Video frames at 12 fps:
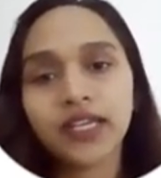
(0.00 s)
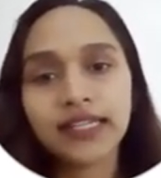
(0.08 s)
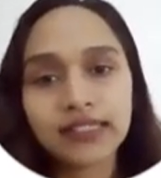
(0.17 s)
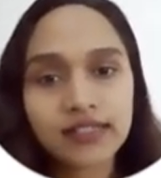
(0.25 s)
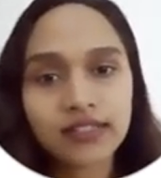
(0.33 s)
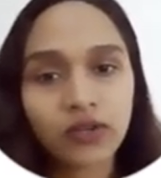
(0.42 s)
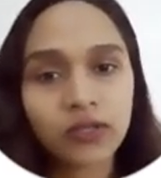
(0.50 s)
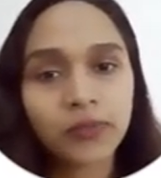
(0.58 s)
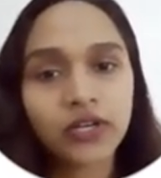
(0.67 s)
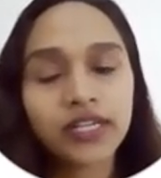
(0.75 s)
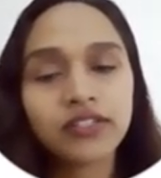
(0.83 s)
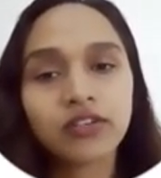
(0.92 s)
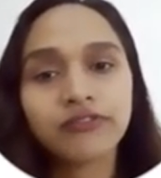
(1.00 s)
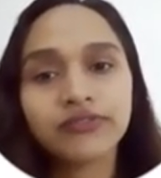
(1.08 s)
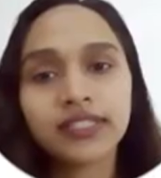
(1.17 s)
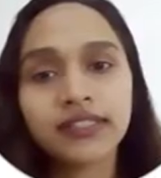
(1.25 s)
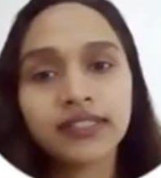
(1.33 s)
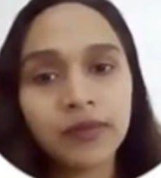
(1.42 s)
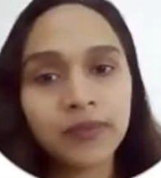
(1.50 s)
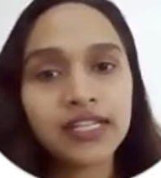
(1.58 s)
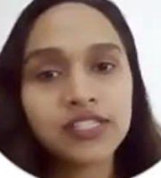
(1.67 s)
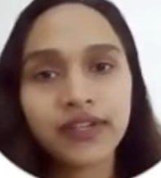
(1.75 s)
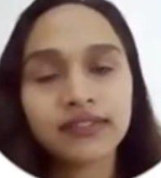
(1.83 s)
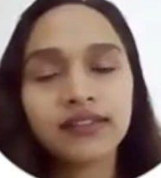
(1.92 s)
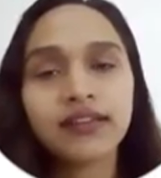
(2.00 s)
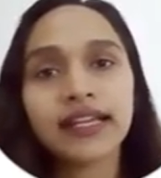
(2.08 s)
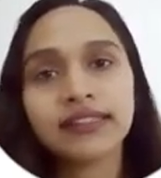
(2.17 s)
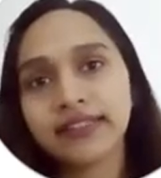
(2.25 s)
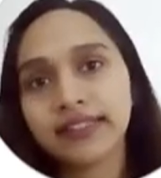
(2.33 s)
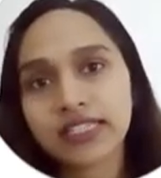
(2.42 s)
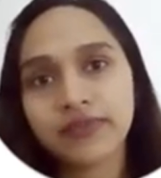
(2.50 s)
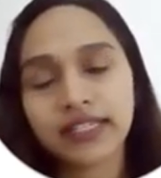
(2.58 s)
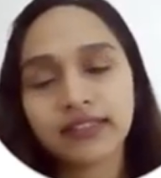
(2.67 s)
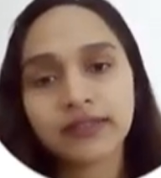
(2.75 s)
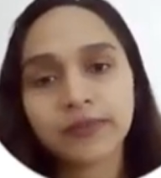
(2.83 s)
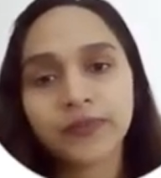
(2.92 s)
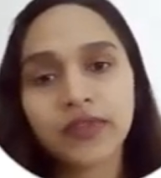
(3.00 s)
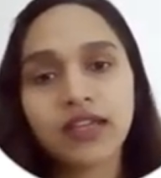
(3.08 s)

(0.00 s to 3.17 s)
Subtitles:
It is the dot product of the image vector and the text vector.